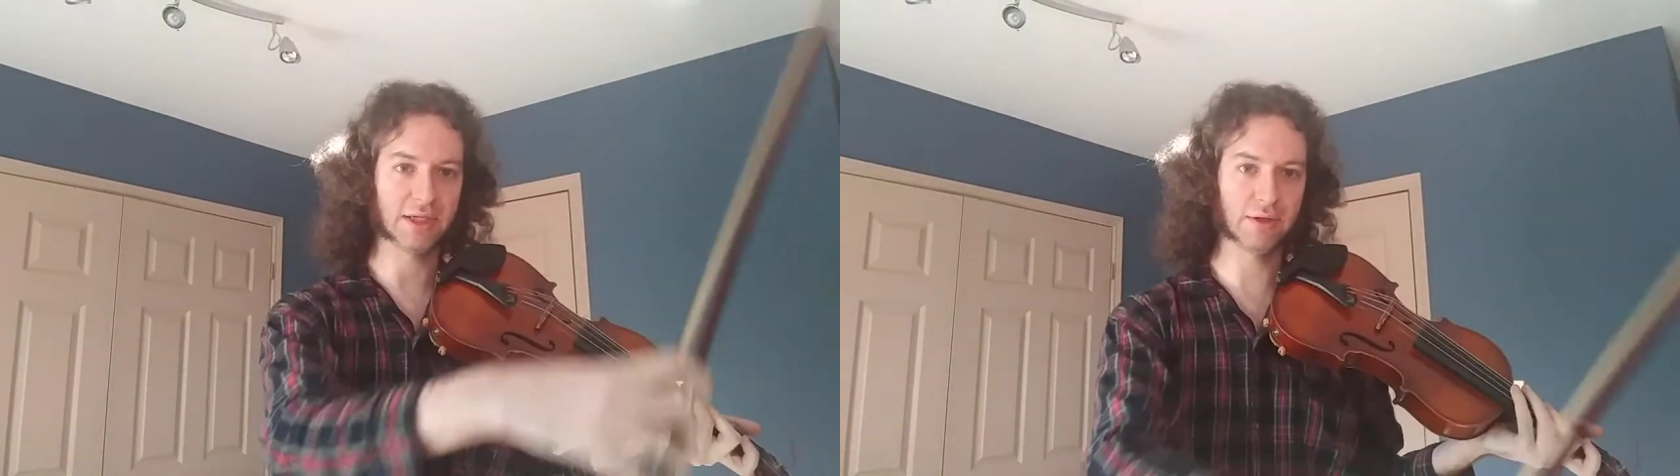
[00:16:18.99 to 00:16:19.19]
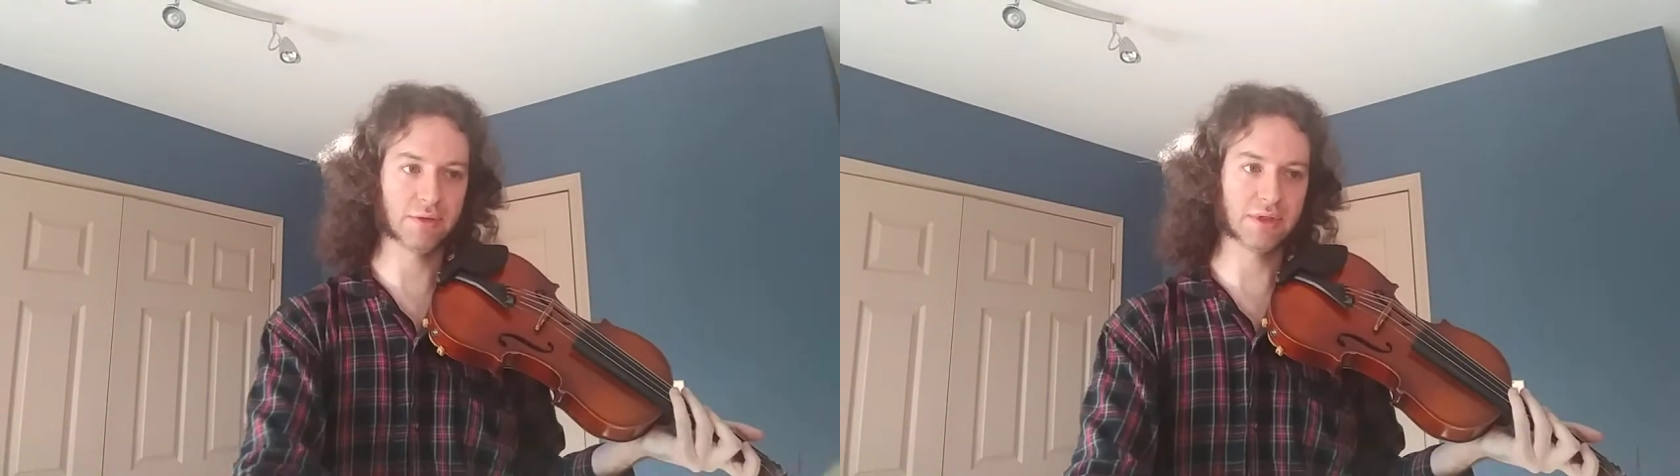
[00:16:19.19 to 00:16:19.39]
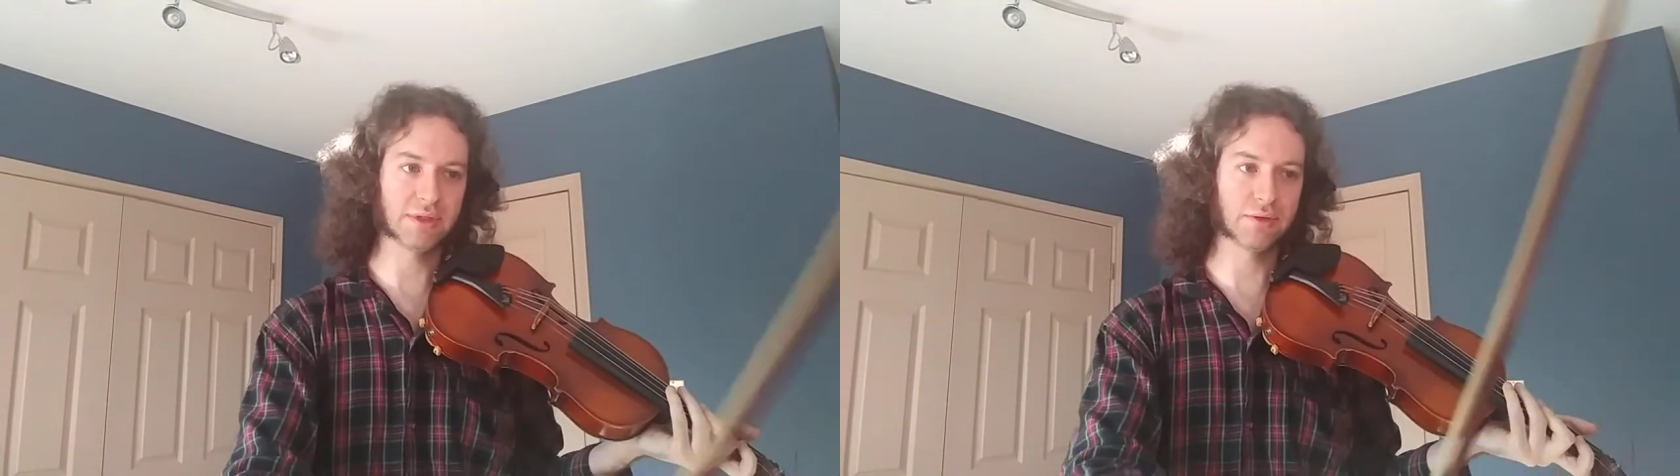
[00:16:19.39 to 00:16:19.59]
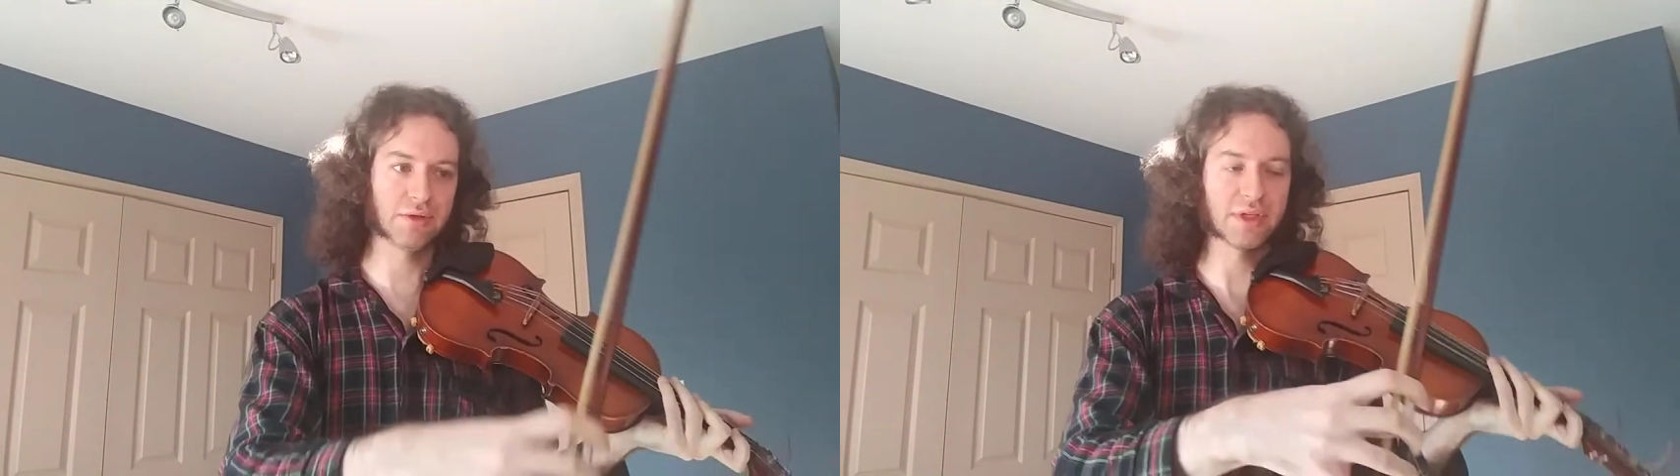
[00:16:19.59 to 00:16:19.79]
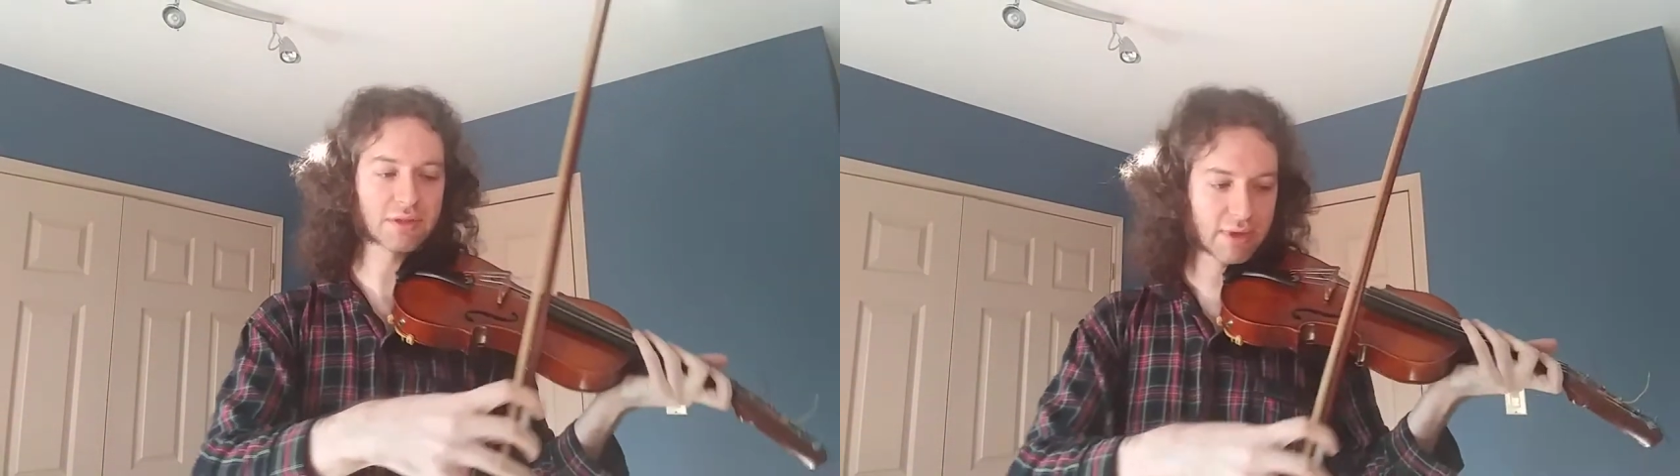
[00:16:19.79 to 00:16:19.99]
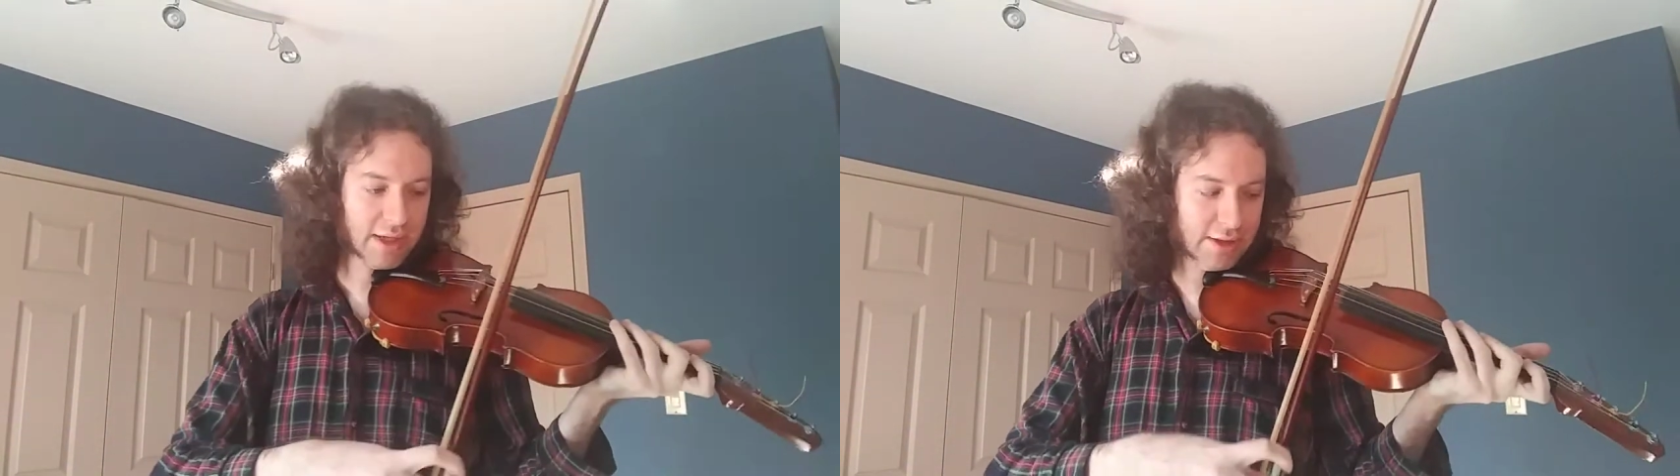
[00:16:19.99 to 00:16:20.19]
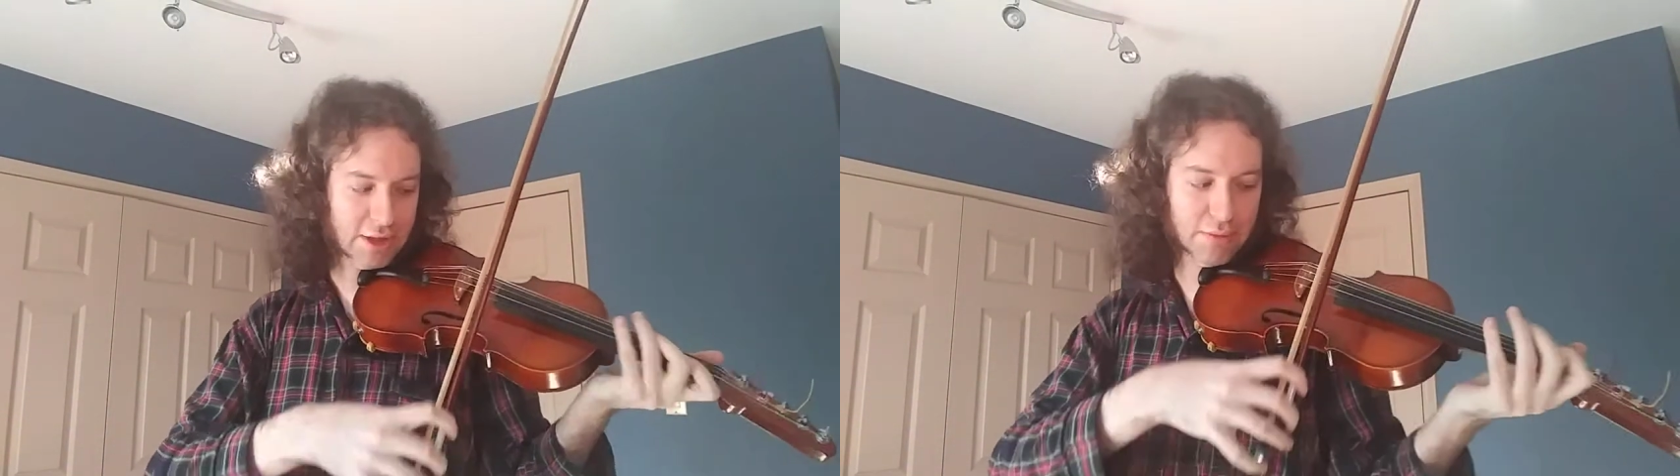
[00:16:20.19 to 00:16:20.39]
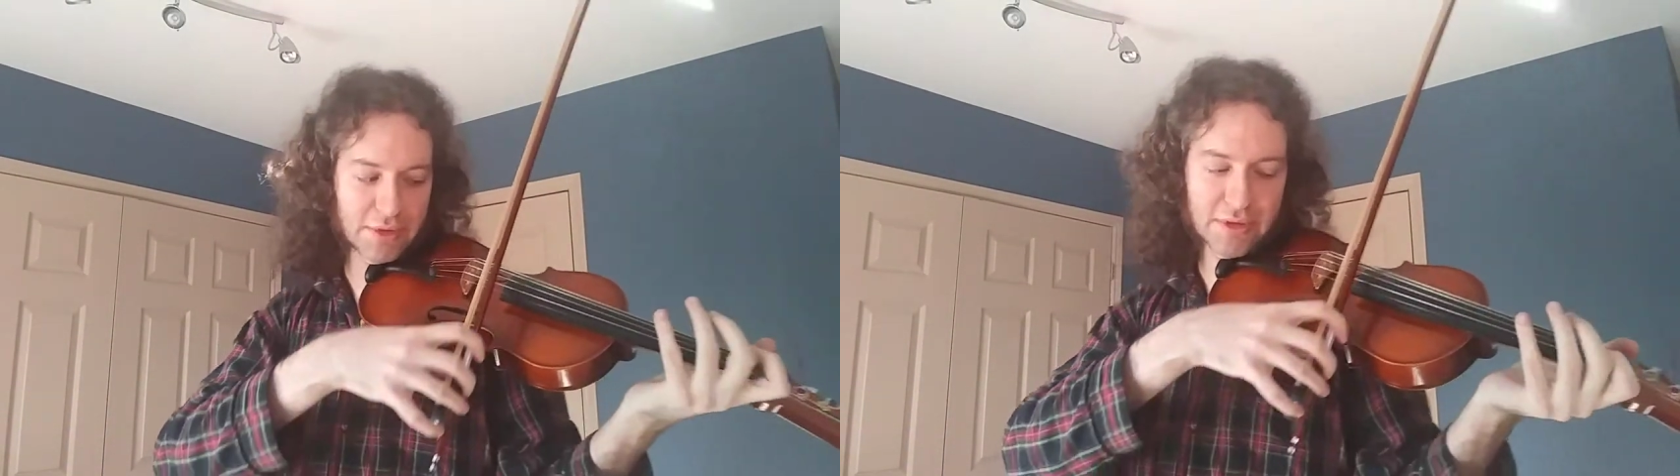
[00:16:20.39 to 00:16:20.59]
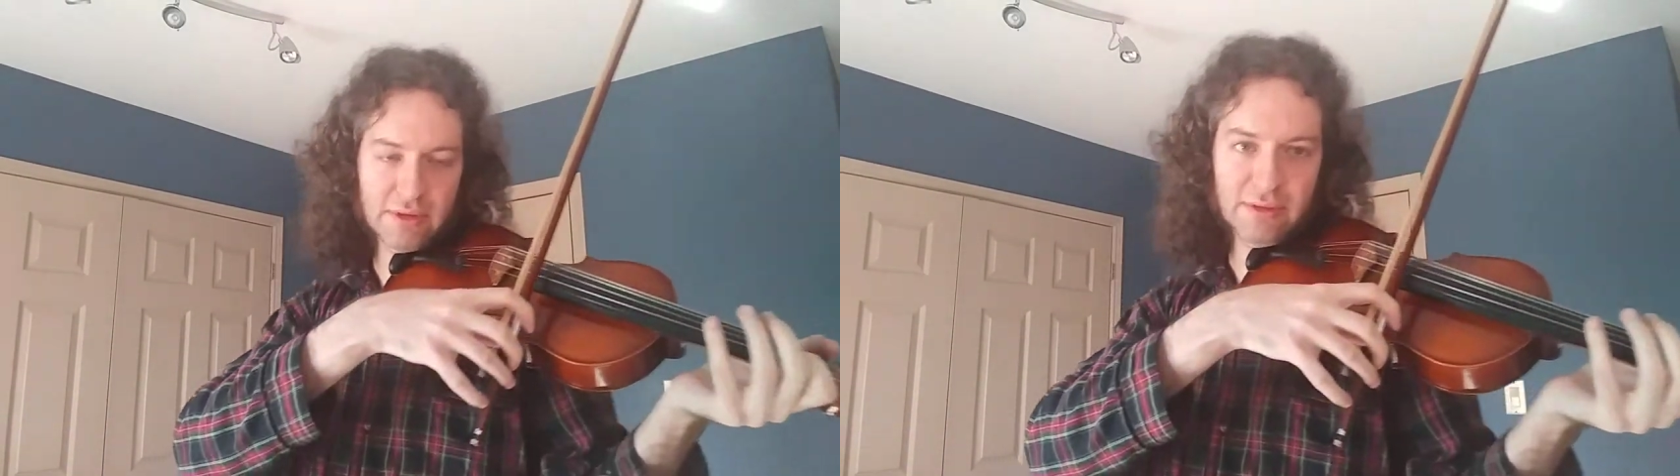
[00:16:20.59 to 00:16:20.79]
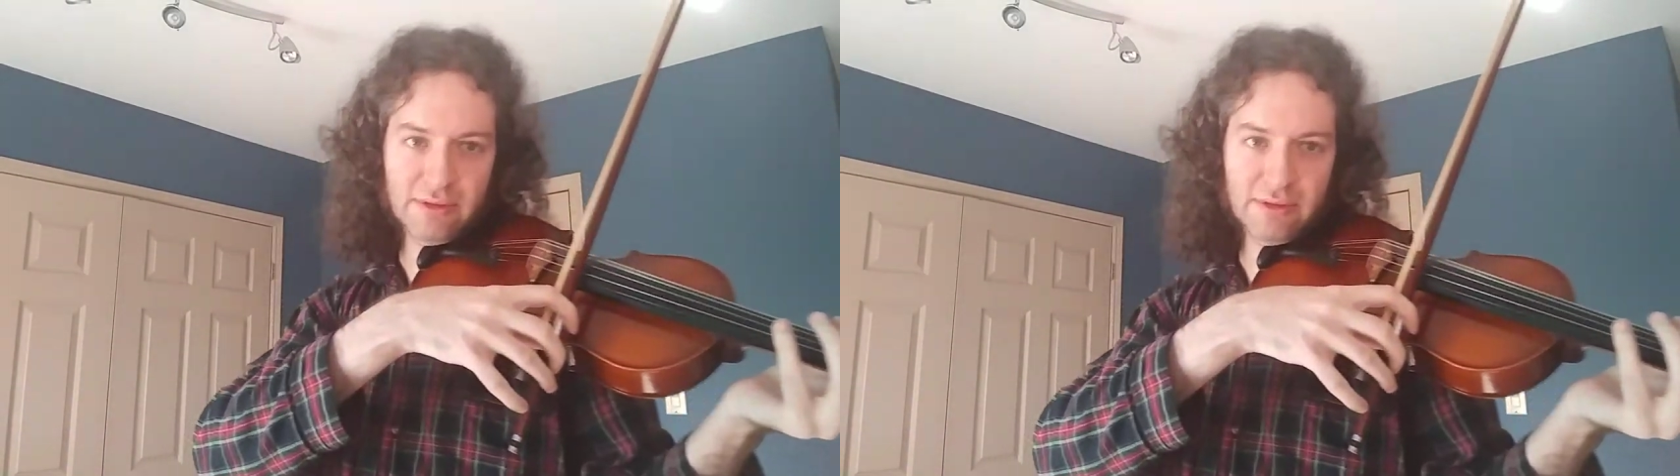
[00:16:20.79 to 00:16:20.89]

it with the sword this way, almost